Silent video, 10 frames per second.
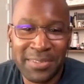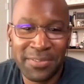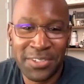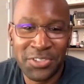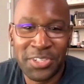
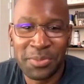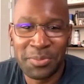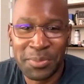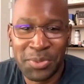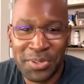functioning
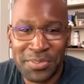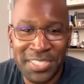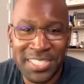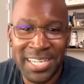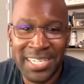member of
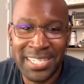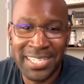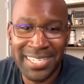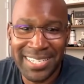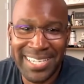
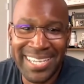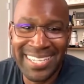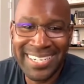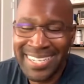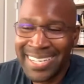society again.